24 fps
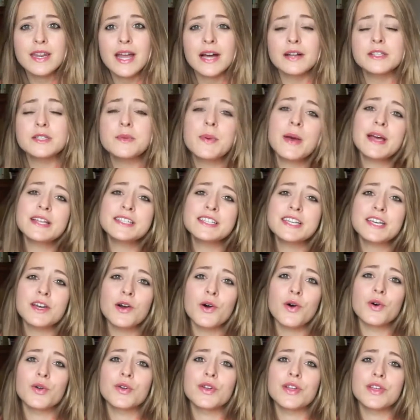Now depending
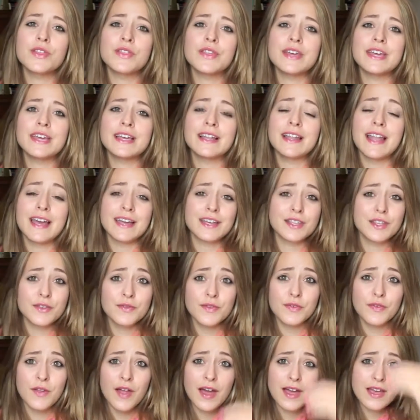on the length of
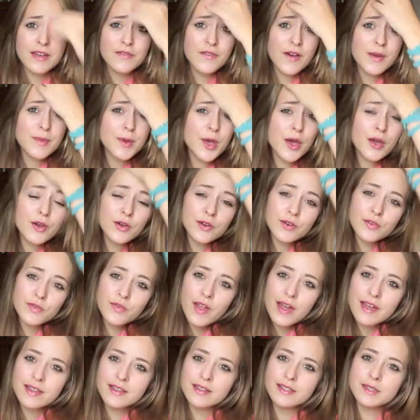the flight, if I'm going on a
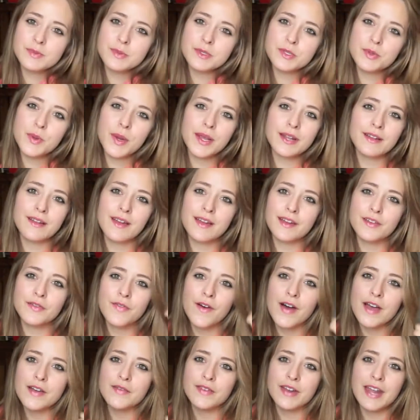flight that's between like
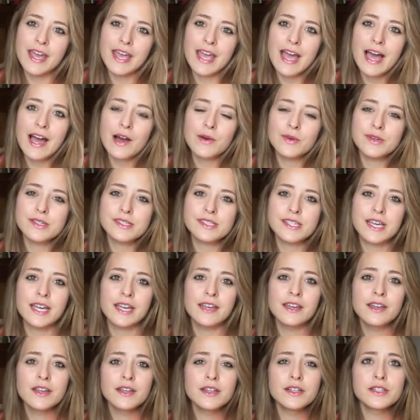5 and 8 hours,
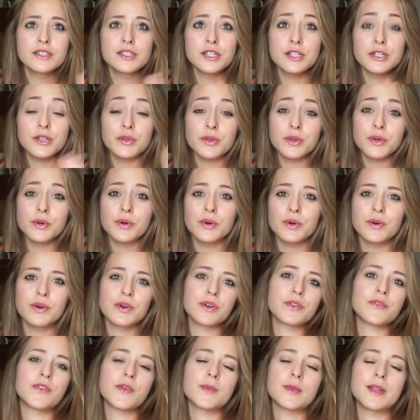say to New
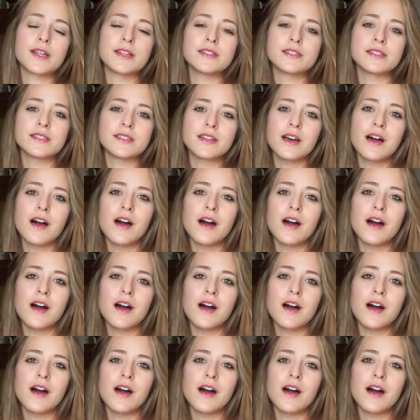York from London,